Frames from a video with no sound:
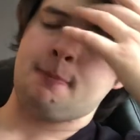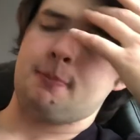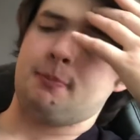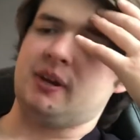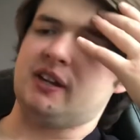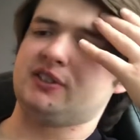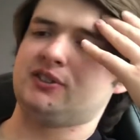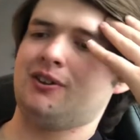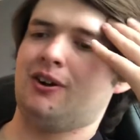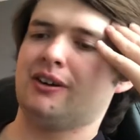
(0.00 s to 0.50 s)

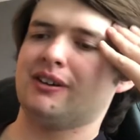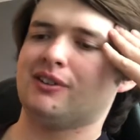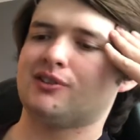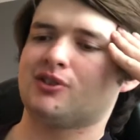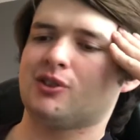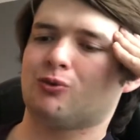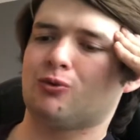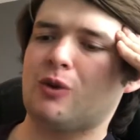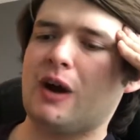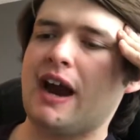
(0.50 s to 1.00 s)
As long as
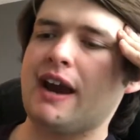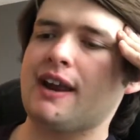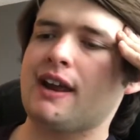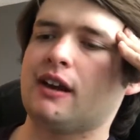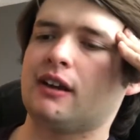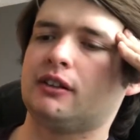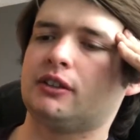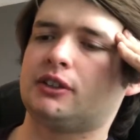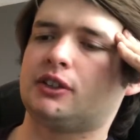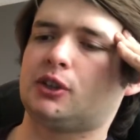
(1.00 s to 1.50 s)
the
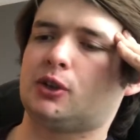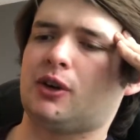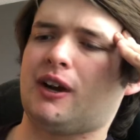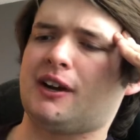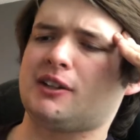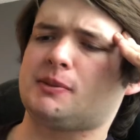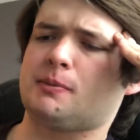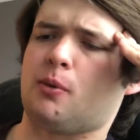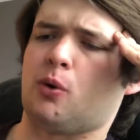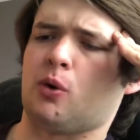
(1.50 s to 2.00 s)
writing
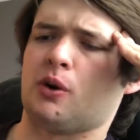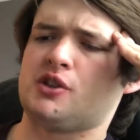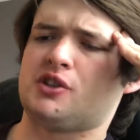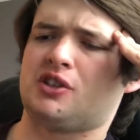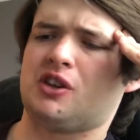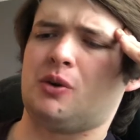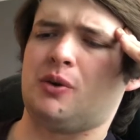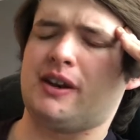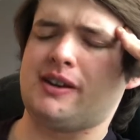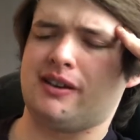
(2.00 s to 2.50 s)

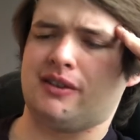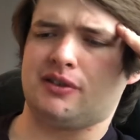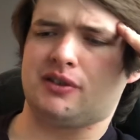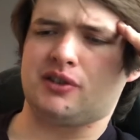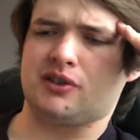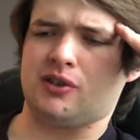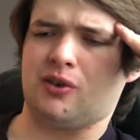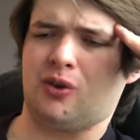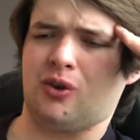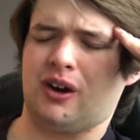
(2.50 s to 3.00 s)
transports you into the
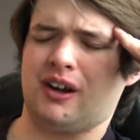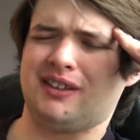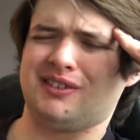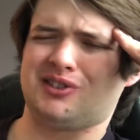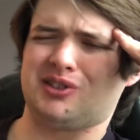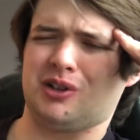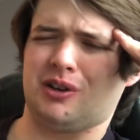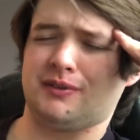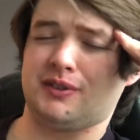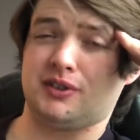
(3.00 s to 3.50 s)
story and
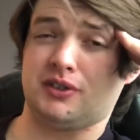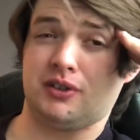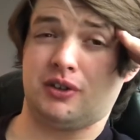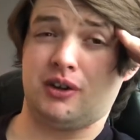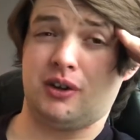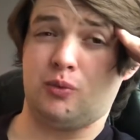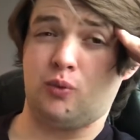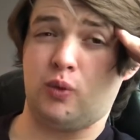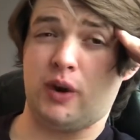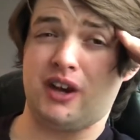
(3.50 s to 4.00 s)
serves as a
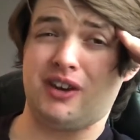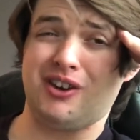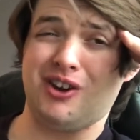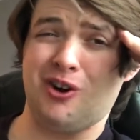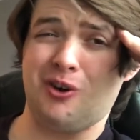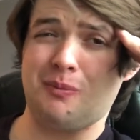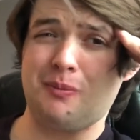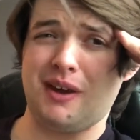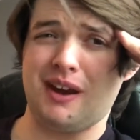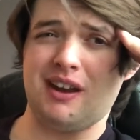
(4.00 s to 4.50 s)
good
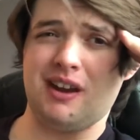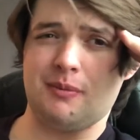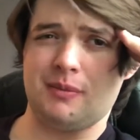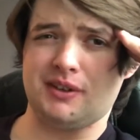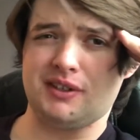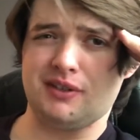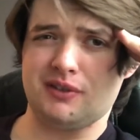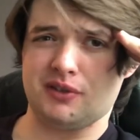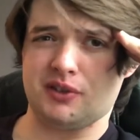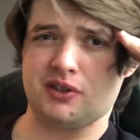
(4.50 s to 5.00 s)
window medium
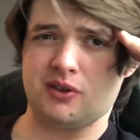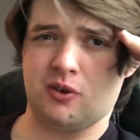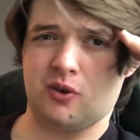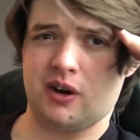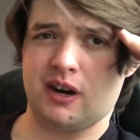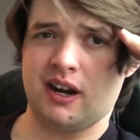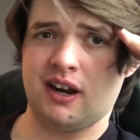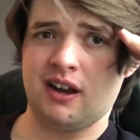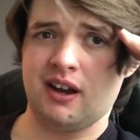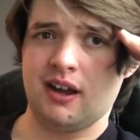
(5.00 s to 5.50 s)
into the
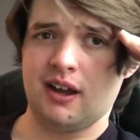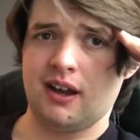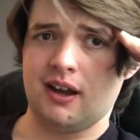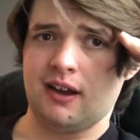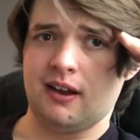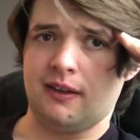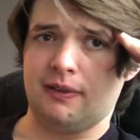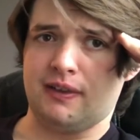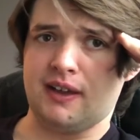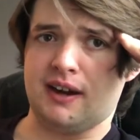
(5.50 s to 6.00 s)
story,
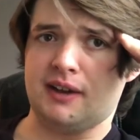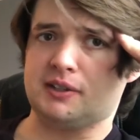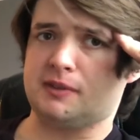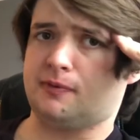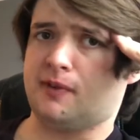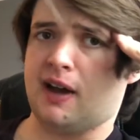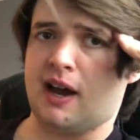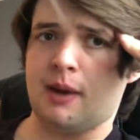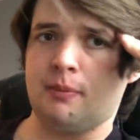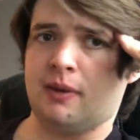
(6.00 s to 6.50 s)
then it's
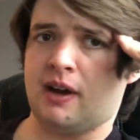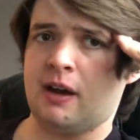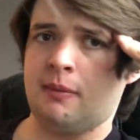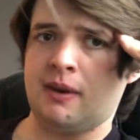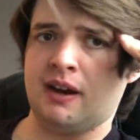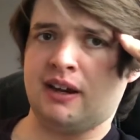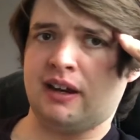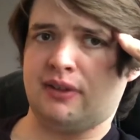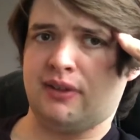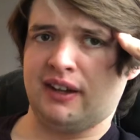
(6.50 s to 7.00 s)
fine by
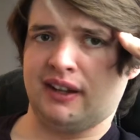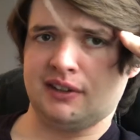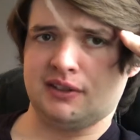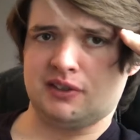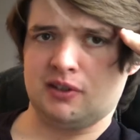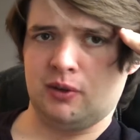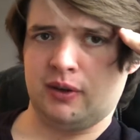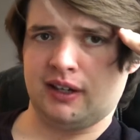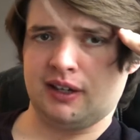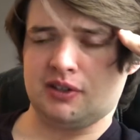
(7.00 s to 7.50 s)
me, and I think it's
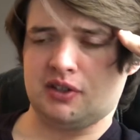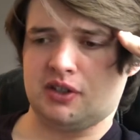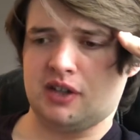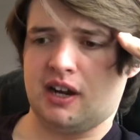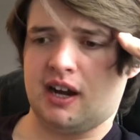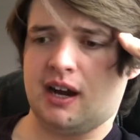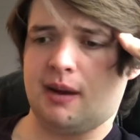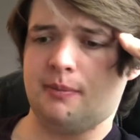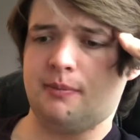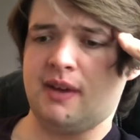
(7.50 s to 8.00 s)
doing its
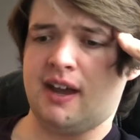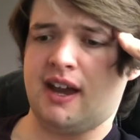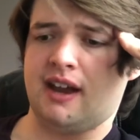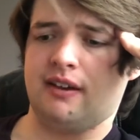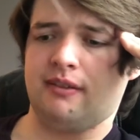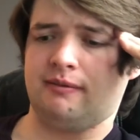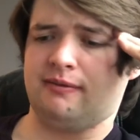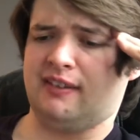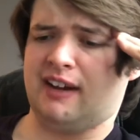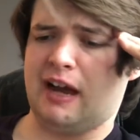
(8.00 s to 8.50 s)
job.
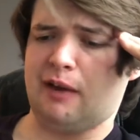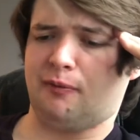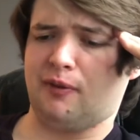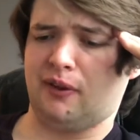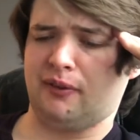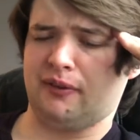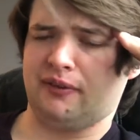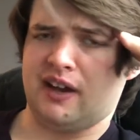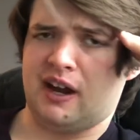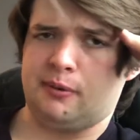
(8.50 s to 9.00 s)
And I
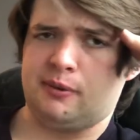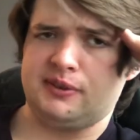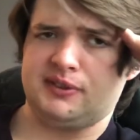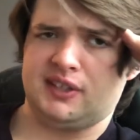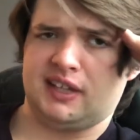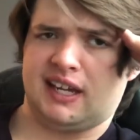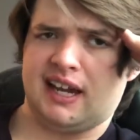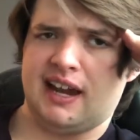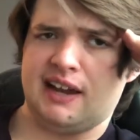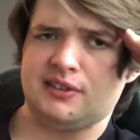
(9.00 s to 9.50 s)
felt that that was
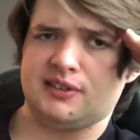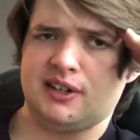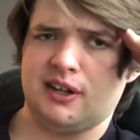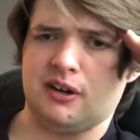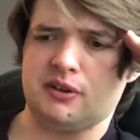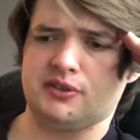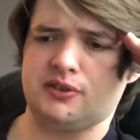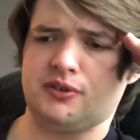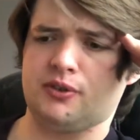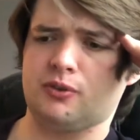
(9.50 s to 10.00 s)
the case
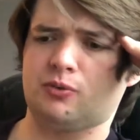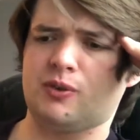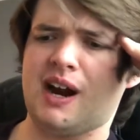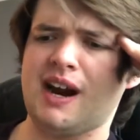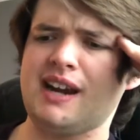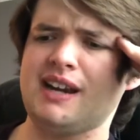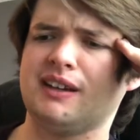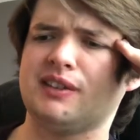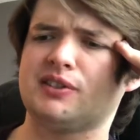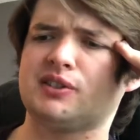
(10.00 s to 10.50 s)
here. So the
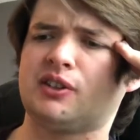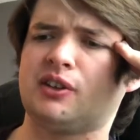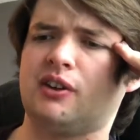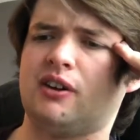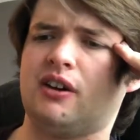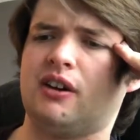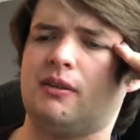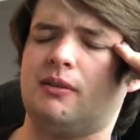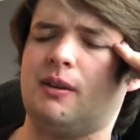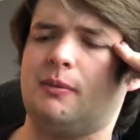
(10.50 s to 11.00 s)
writing is
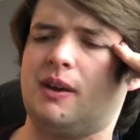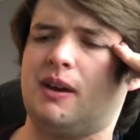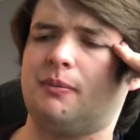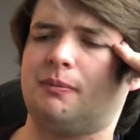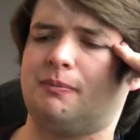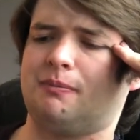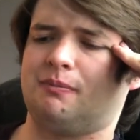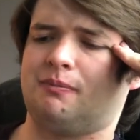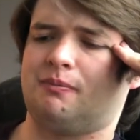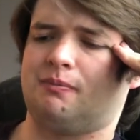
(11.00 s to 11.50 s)
good. I
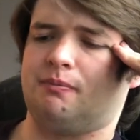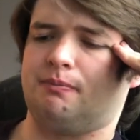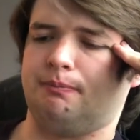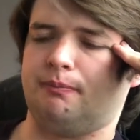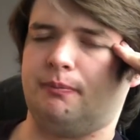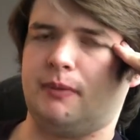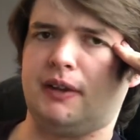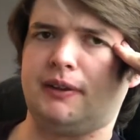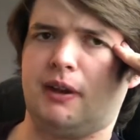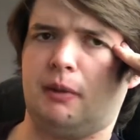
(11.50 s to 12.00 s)
mean,
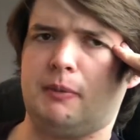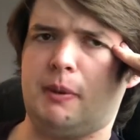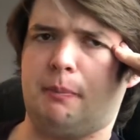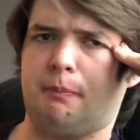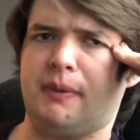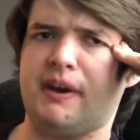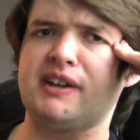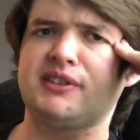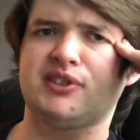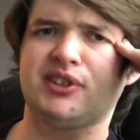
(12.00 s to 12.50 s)
a little
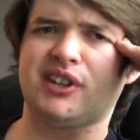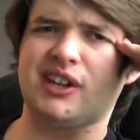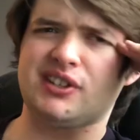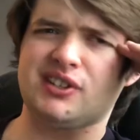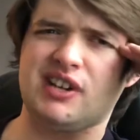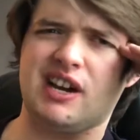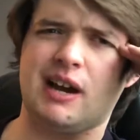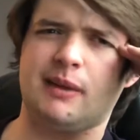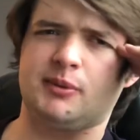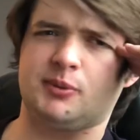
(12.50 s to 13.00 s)
bit basic at
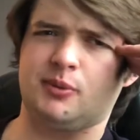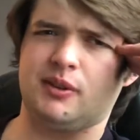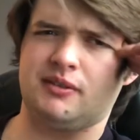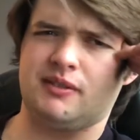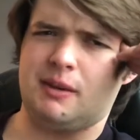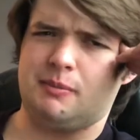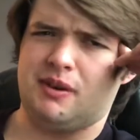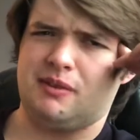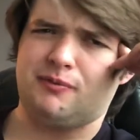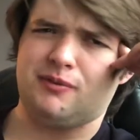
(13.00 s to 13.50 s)
times,
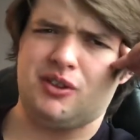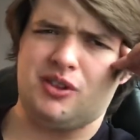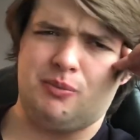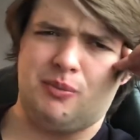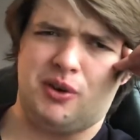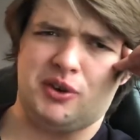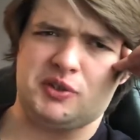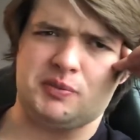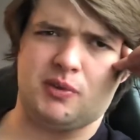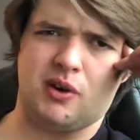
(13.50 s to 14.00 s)
but I mean, for the
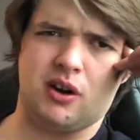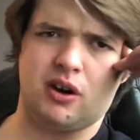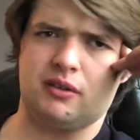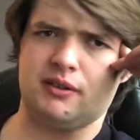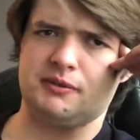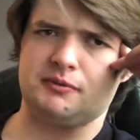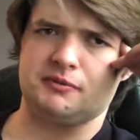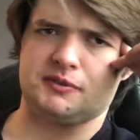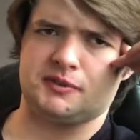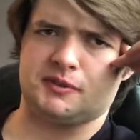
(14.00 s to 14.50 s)
most
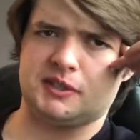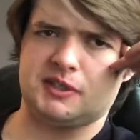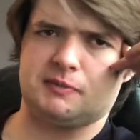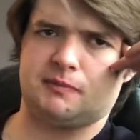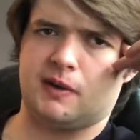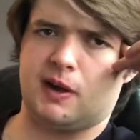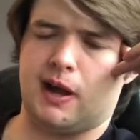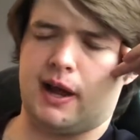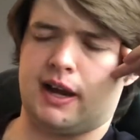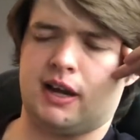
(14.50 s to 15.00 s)
part, it's it's
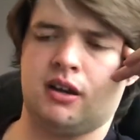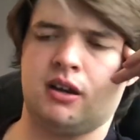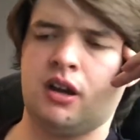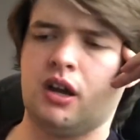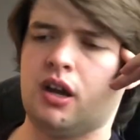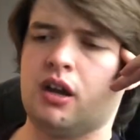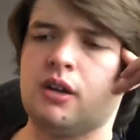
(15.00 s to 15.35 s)
fine.